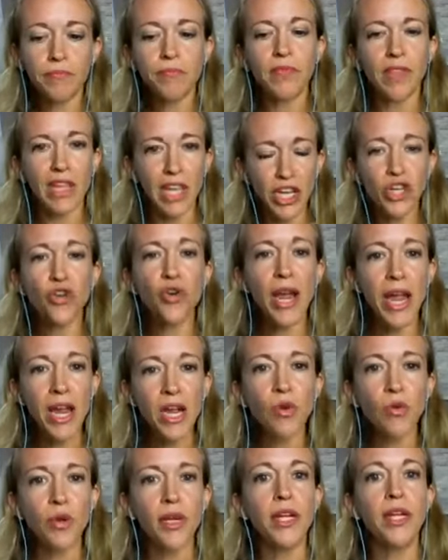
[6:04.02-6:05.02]
and you're
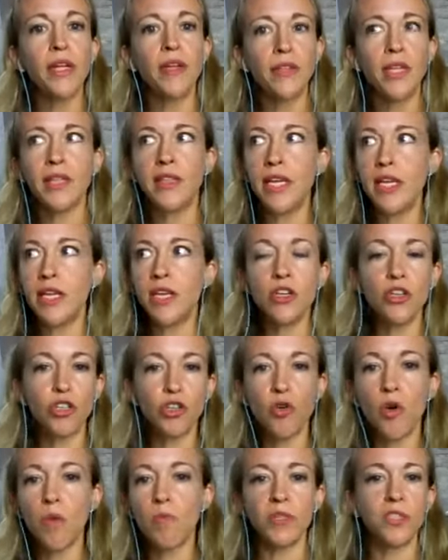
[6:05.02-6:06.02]
angry that they didn't
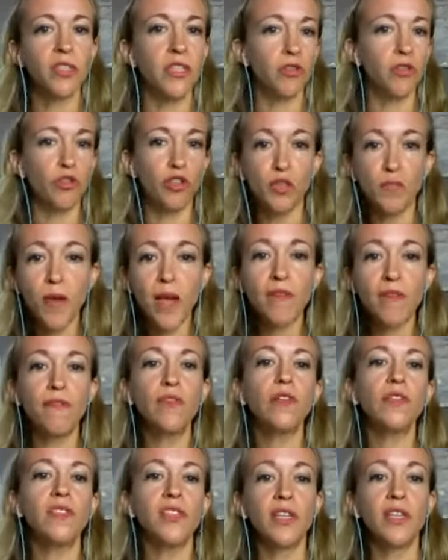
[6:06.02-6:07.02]
show up. It's
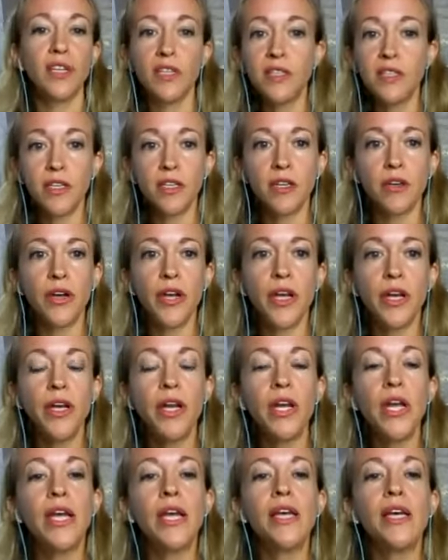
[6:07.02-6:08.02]
disrespectful, it's inconsiderate.
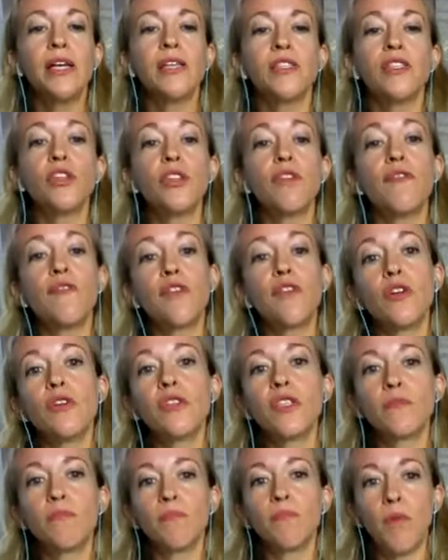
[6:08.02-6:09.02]
So the
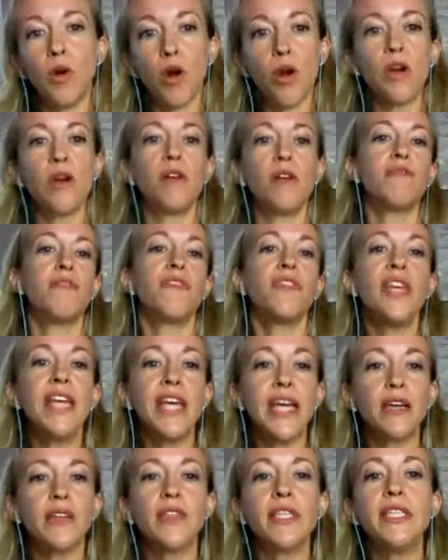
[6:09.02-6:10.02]
first part of
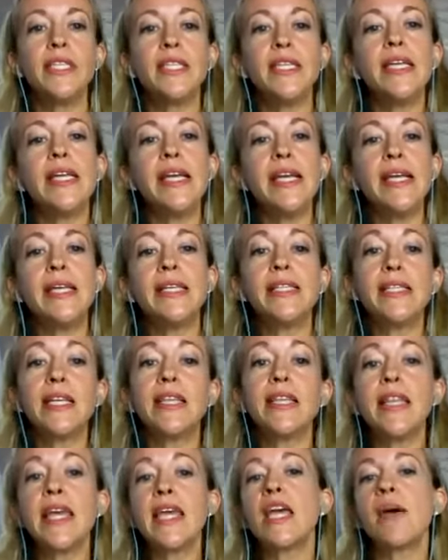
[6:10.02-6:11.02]
think, the T, is to
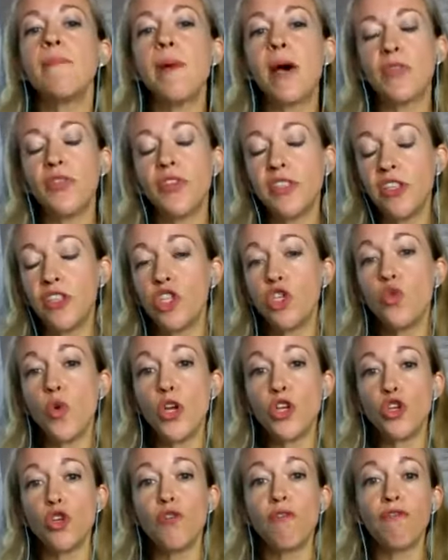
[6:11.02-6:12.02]
think about the
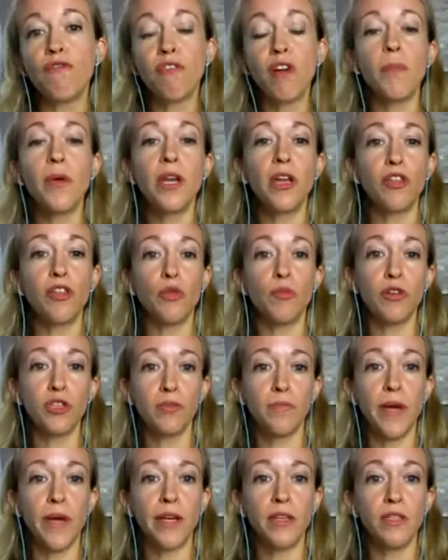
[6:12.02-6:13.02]
situation from another
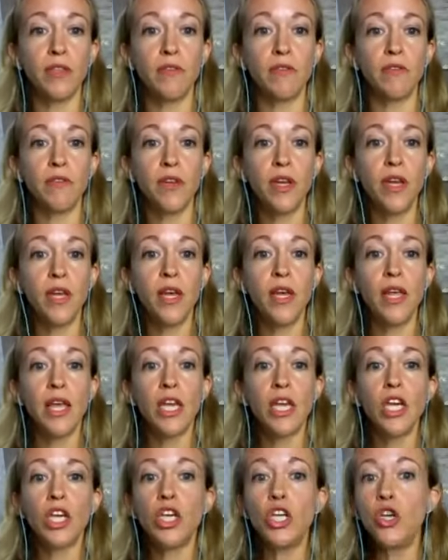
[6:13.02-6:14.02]
perspective.
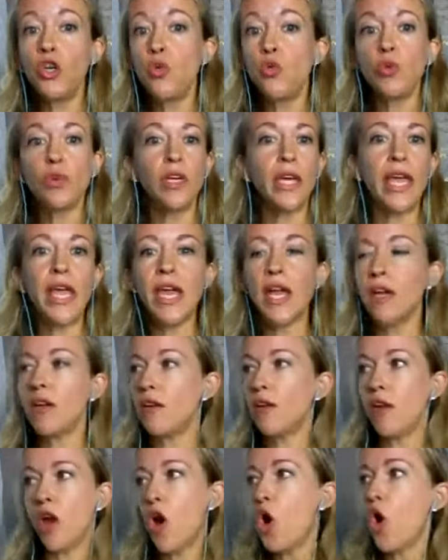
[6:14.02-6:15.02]
Like, you
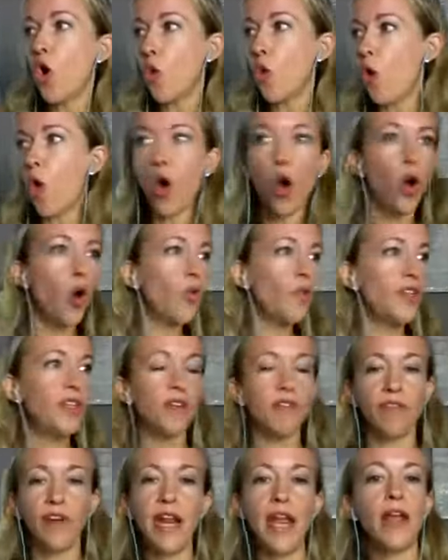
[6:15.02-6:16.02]
can't know all the
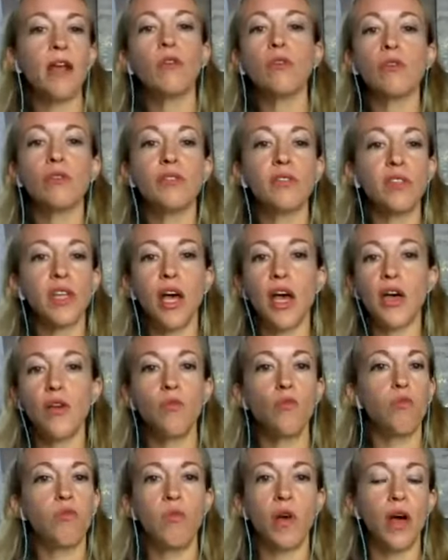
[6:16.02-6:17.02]
different angles on
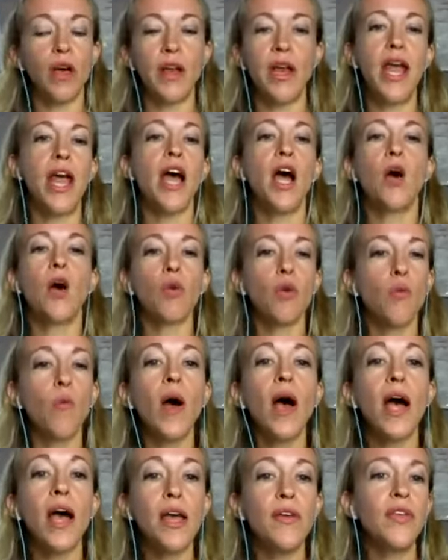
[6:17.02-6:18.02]
how or
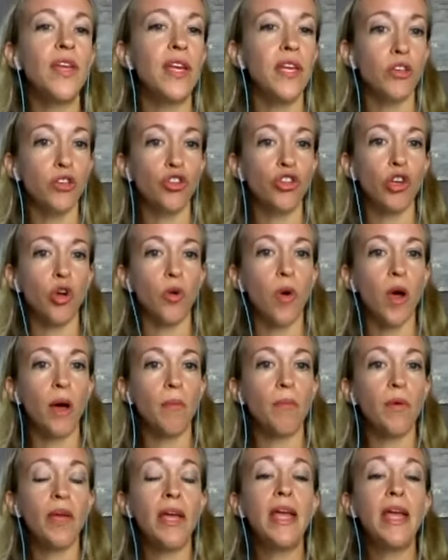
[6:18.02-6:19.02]
why they didn't show
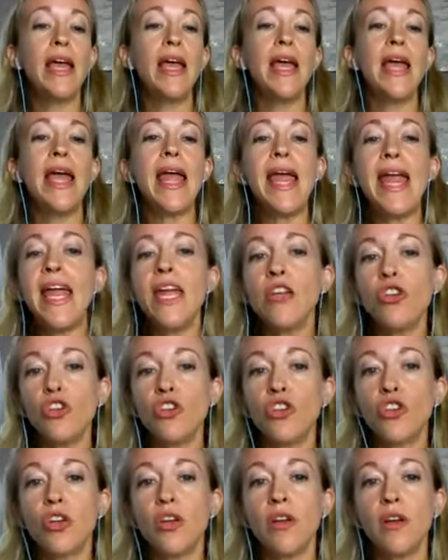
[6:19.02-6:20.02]
up.
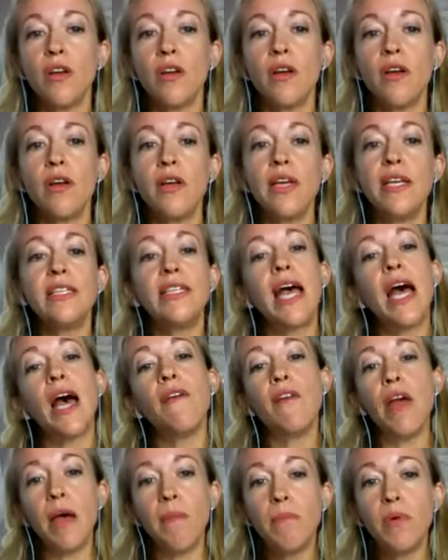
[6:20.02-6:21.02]
H is have
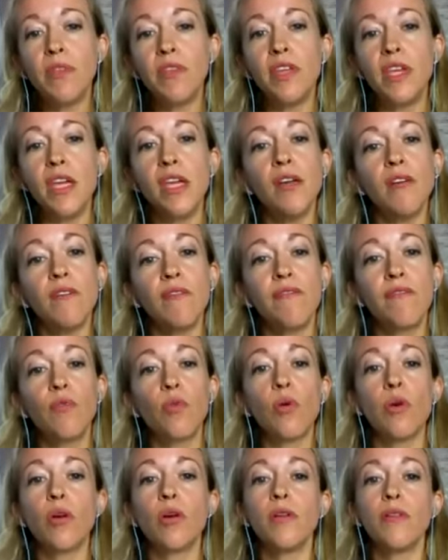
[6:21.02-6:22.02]
empathy
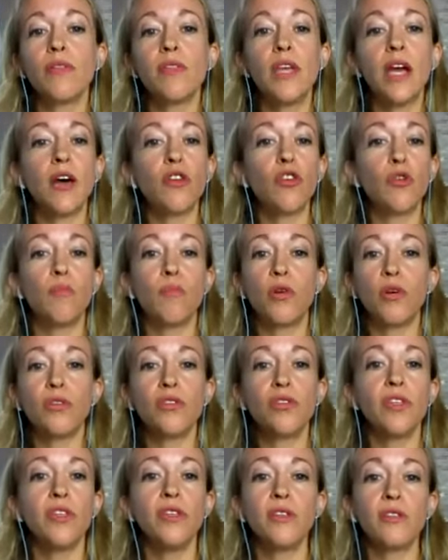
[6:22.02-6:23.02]
for the other
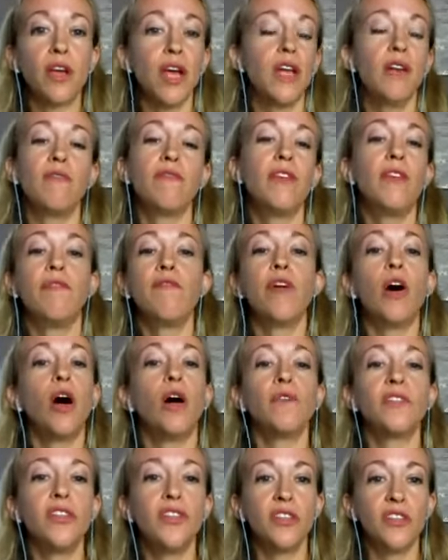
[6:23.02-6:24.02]
person kind of
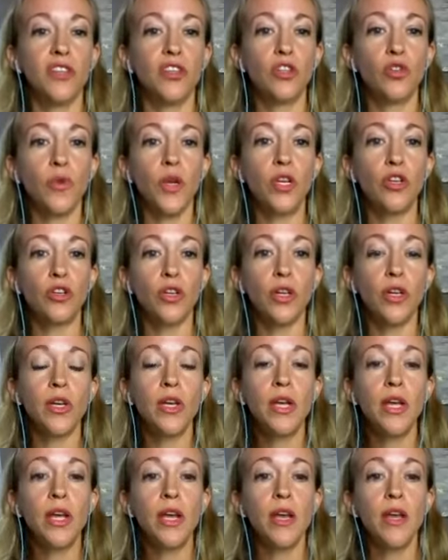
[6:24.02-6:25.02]
involved in the situation.
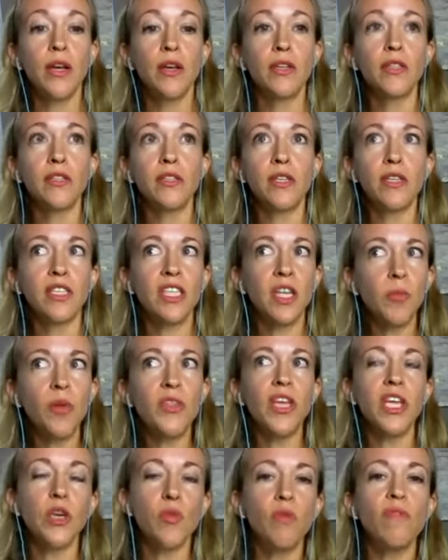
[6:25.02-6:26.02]
Because someone
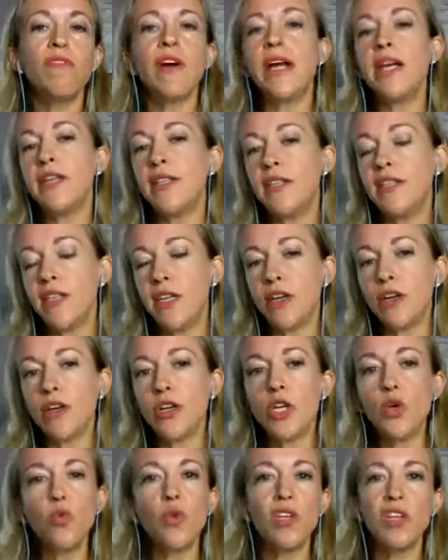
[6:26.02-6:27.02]
that you invited to dinner,
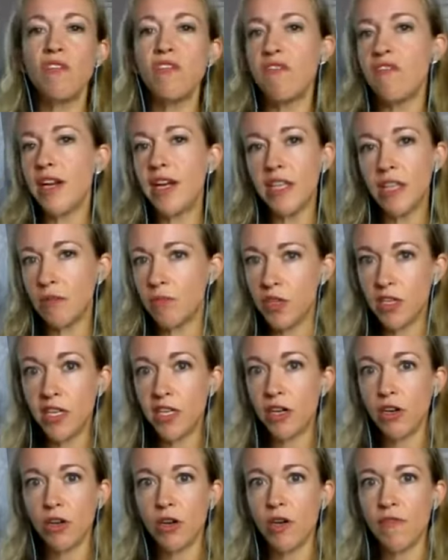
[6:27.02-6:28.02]
you wouldn't have invited them to
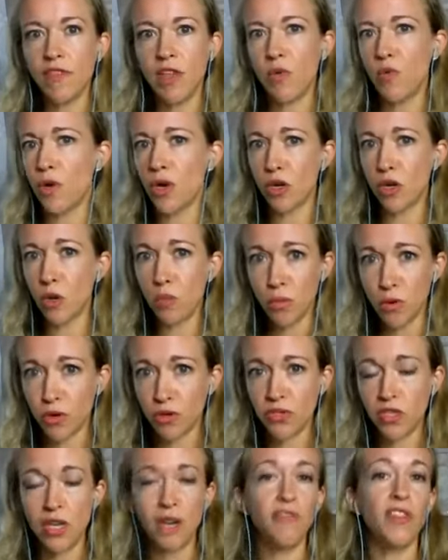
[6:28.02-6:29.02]
dinner if they weren't a good
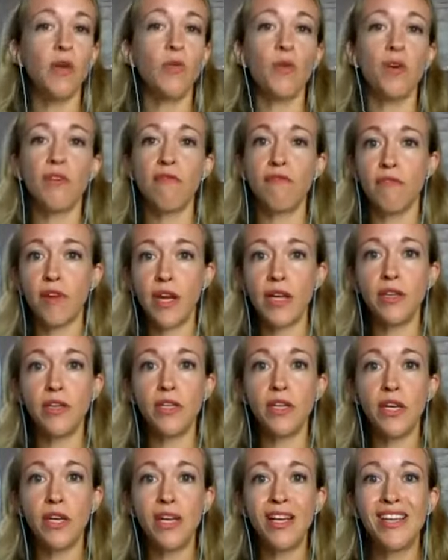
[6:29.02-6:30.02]
person, if they weren't a friend.
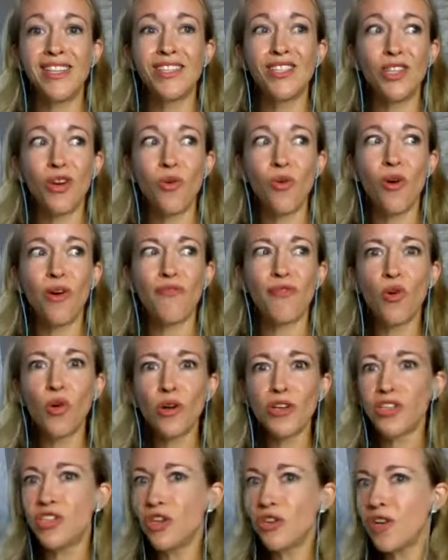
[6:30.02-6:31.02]
So of
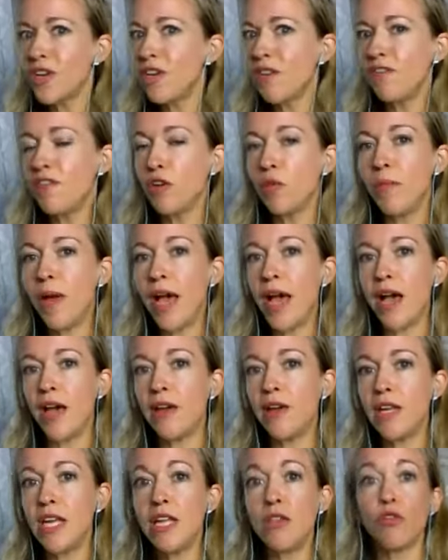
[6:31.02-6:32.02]
course they're going to feel bad.
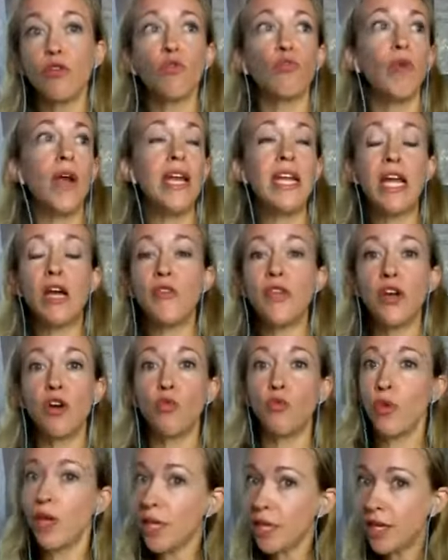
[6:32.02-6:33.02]
Either right now they don't
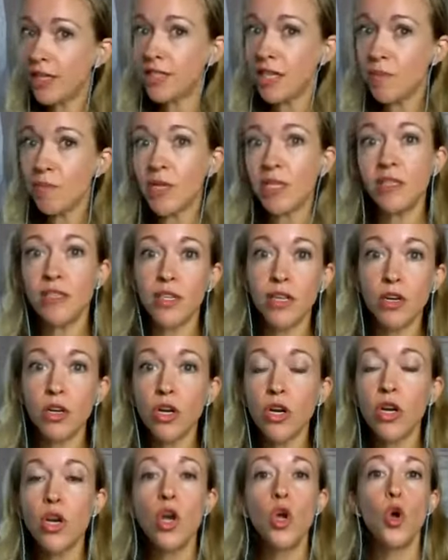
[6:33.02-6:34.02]
realize they missed
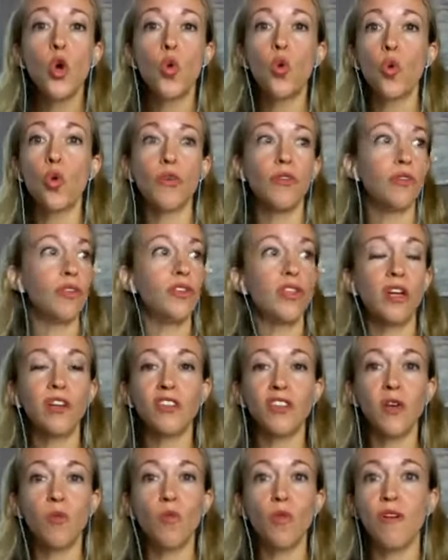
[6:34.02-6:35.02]
dinner, or they're stuck
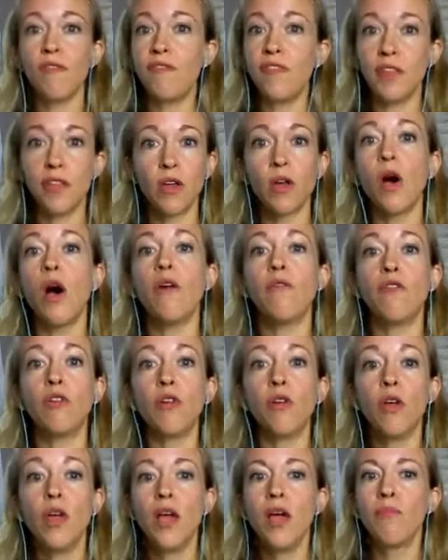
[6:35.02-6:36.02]
somewhere feeling
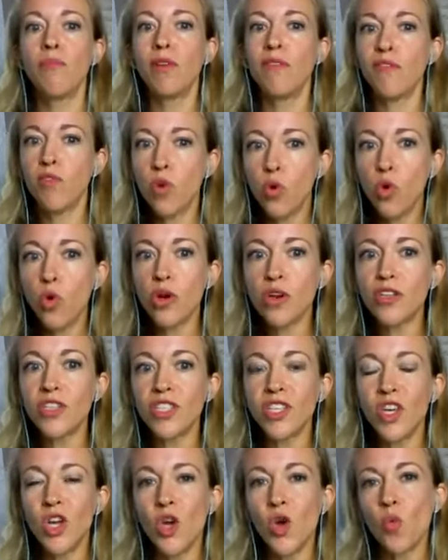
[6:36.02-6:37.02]
awful. But of
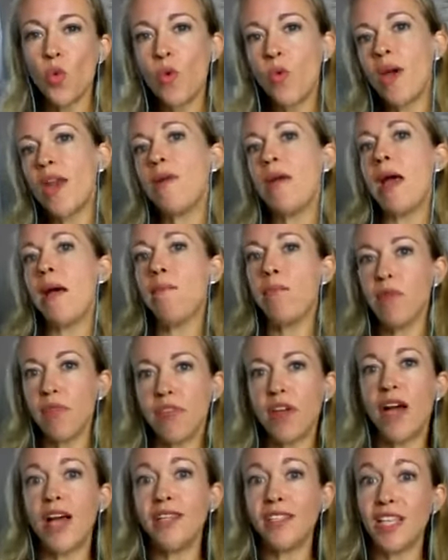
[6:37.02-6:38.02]
course, we want to
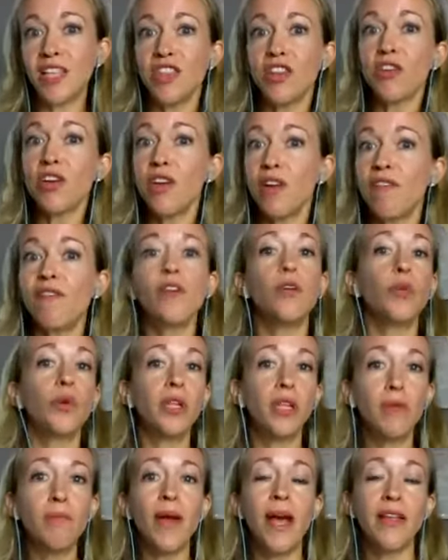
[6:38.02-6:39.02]
empathize that they're going to feel
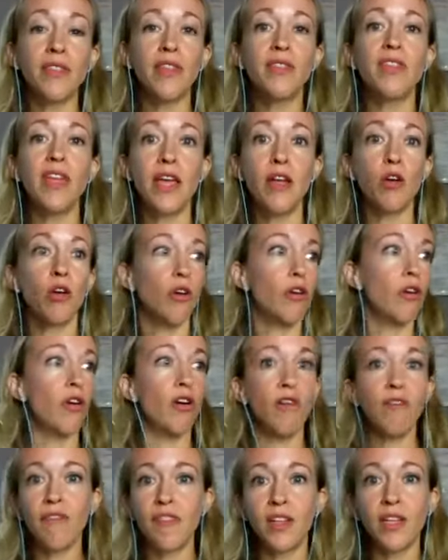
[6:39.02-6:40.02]
really bad, that they hurt our
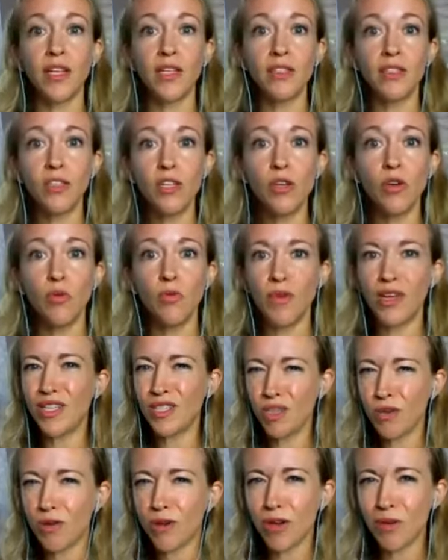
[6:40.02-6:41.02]
feelings too, because
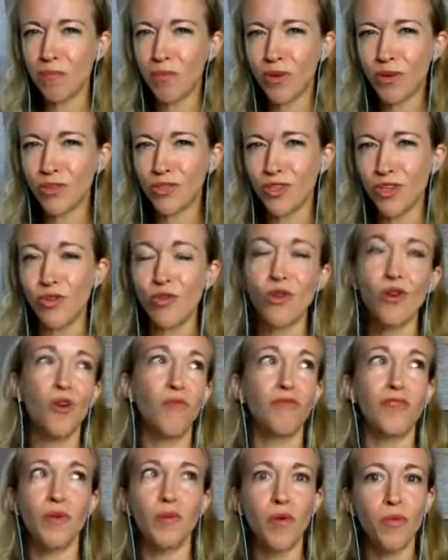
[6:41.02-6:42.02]
they're a good person, or
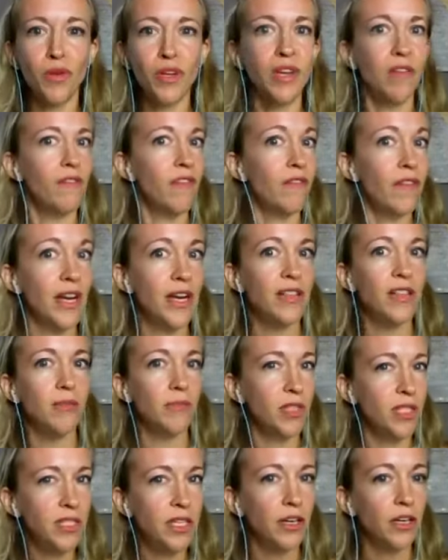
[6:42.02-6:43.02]
hopefully we wouldn't have invited them
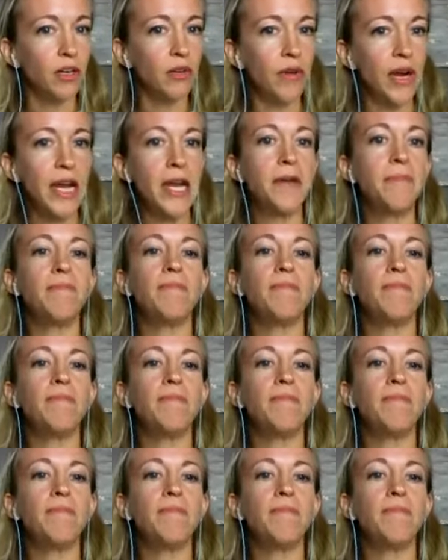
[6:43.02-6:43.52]
to dinner, right?